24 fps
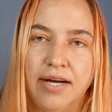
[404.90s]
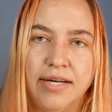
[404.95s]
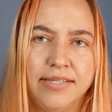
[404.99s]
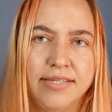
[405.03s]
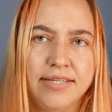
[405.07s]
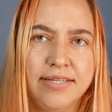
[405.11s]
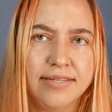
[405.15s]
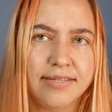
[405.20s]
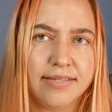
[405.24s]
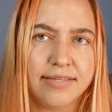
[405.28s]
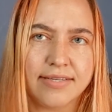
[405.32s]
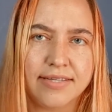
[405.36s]
I
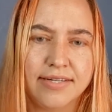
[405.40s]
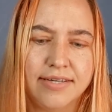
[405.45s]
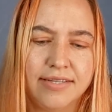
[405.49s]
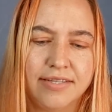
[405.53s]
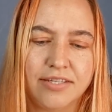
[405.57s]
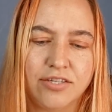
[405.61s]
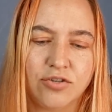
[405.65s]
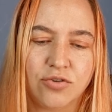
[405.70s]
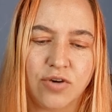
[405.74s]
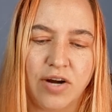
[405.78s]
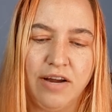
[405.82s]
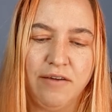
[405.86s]
didn't sit in the
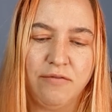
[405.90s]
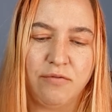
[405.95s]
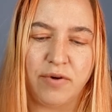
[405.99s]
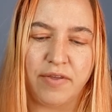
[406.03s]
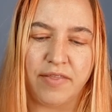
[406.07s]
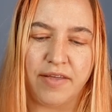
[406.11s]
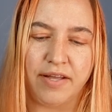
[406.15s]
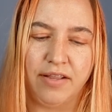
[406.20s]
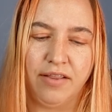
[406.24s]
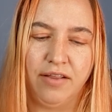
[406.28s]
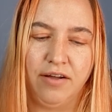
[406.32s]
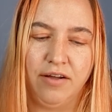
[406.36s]
driveway
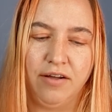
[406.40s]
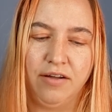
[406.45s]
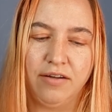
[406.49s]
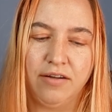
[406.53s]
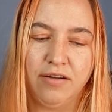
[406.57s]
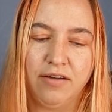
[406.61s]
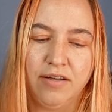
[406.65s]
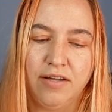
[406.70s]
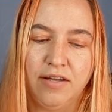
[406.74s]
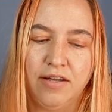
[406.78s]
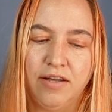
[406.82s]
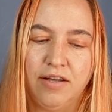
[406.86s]
that long.
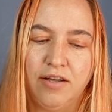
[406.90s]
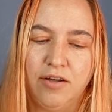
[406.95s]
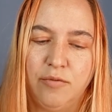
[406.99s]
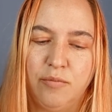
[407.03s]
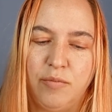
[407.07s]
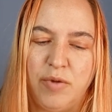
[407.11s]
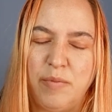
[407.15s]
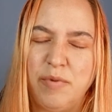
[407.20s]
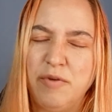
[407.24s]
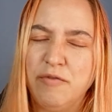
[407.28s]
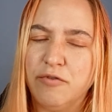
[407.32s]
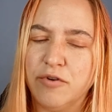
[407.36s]

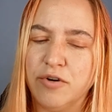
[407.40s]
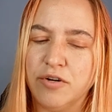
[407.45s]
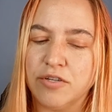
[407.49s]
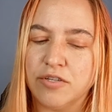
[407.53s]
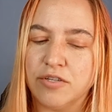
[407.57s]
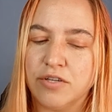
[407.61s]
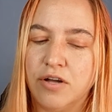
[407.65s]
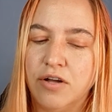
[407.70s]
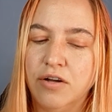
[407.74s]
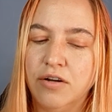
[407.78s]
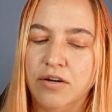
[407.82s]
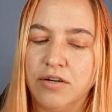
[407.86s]
Maybe for a
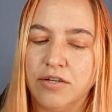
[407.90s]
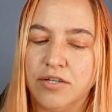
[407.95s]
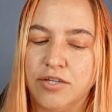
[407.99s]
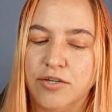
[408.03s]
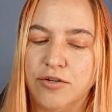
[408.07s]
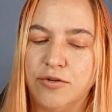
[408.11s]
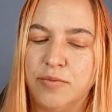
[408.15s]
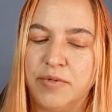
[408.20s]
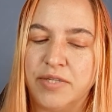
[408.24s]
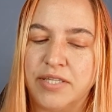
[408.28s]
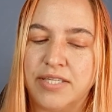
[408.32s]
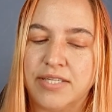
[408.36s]
song or
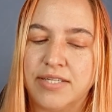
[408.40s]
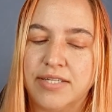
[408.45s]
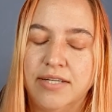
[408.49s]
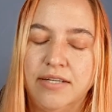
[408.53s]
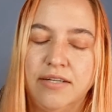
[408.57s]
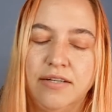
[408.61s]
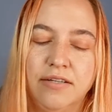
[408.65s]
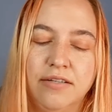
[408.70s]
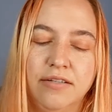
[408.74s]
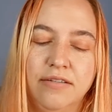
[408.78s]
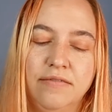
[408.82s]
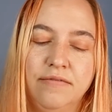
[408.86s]
two, but
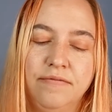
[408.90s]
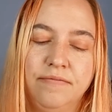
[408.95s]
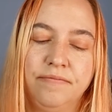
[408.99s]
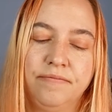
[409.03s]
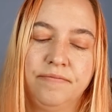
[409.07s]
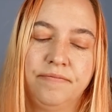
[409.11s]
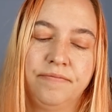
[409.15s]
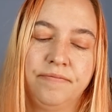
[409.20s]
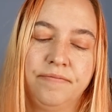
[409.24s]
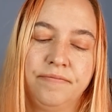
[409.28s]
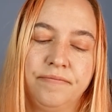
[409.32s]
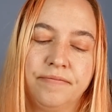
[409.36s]
still.
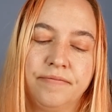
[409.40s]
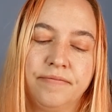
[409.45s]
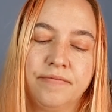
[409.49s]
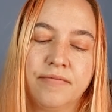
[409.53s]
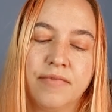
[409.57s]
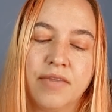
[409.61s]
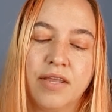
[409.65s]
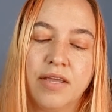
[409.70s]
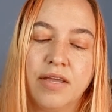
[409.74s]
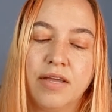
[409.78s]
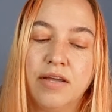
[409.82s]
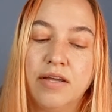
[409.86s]

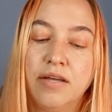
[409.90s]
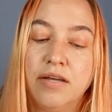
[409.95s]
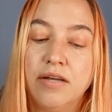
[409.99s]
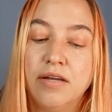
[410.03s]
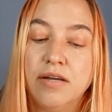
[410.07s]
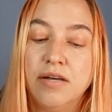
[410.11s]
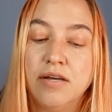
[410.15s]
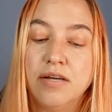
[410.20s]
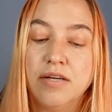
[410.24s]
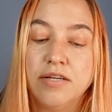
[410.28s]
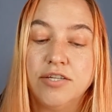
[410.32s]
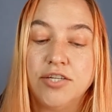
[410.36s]

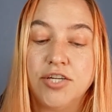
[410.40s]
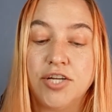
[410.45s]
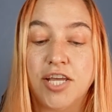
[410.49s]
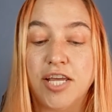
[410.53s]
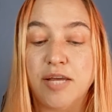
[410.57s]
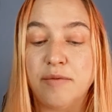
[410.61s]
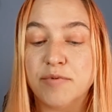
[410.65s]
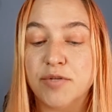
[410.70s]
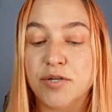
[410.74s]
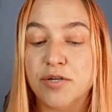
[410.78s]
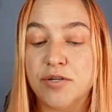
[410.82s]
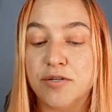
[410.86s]
She
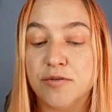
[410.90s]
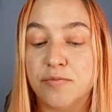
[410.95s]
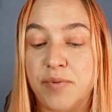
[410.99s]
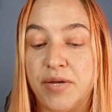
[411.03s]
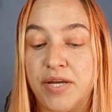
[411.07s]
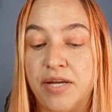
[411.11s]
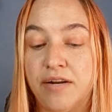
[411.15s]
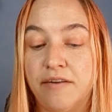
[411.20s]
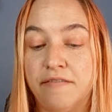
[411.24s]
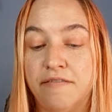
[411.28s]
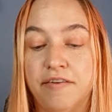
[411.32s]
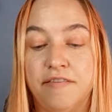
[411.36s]
keeps her
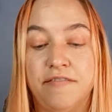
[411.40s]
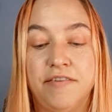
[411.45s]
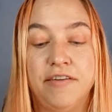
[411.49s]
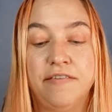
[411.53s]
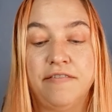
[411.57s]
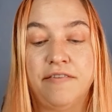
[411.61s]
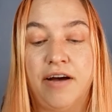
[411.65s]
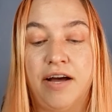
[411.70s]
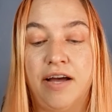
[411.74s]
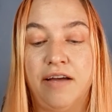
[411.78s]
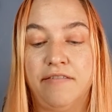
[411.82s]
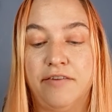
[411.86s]
speed at
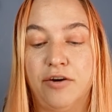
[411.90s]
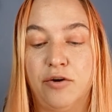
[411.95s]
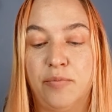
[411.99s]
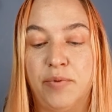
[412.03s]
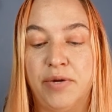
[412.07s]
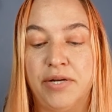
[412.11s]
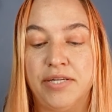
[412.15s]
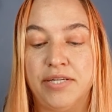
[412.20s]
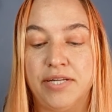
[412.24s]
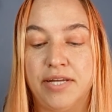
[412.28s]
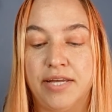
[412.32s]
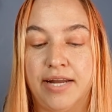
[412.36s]
55,
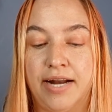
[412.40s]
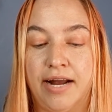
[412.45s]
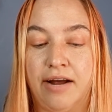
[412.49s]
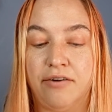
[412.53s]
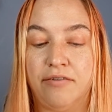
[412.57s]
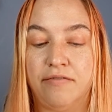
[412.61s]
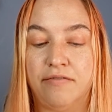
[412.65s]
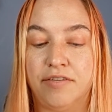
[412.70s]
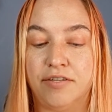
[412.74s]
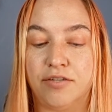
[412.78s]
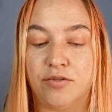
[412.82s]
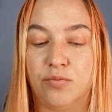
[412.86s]
hoping to get out
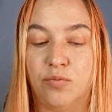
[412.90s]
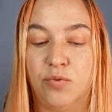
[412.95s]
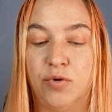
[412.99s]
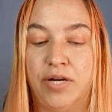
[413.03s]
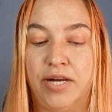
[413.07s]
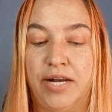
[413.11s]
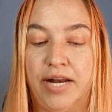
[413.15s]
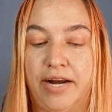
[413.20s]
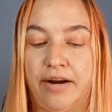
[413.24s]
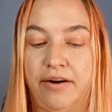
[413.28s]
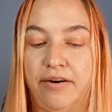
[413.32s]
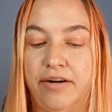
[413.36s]
of this
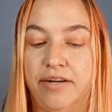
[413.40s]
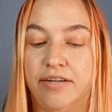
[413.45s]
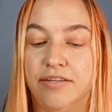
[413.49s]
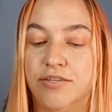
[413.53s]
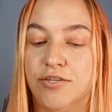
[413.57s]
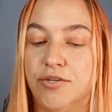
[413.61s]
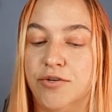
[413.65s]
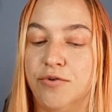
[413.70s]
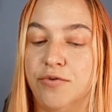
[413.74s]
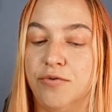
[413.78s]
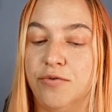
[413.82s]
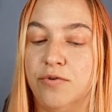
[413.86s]
wooded area
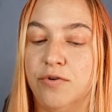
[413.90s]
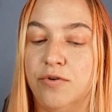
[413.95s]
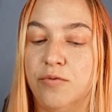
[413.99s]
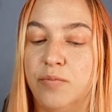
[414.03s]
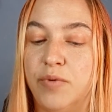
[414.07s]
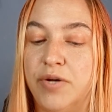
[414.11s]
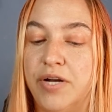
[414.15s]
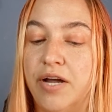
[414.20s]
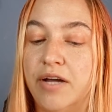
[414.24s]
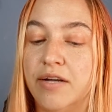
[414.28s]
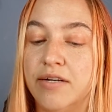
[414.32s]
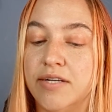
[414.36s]
soon,
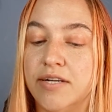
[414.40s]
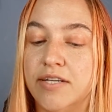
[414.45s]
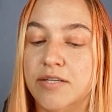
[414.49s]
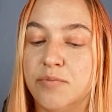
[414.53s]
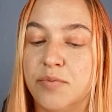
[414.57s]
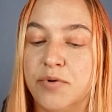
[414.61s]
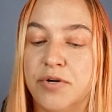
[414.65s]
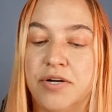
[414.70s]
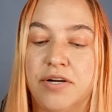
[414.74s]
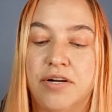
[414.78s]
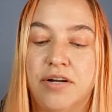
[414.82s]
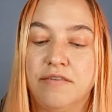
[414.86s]
but not
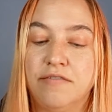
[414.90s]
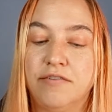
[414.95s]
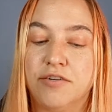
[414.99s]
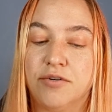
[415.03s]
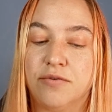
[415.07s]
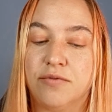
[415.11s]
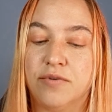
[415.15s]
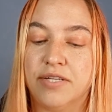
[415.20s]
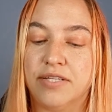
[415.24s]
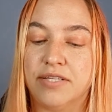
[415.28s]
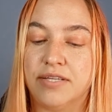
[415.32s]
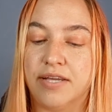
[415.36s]
desperate enough to
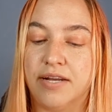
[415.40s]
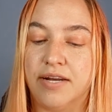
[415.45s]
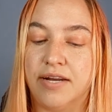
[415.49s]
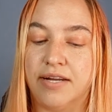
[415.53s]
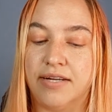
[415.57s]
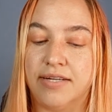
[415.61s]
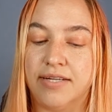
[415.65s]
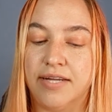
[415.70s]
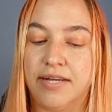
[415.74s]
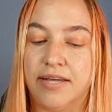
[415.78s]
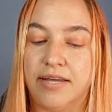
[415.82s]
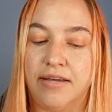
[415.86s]
risk getting
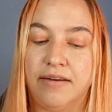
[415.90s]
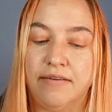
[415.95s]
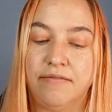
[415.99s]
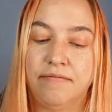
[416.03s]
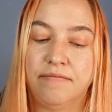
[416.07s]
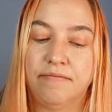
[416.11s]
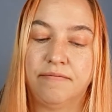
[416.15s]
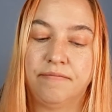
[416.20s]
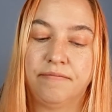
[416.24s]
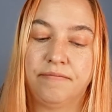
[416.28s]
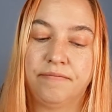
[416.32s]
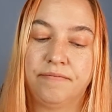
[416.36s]
a ticket.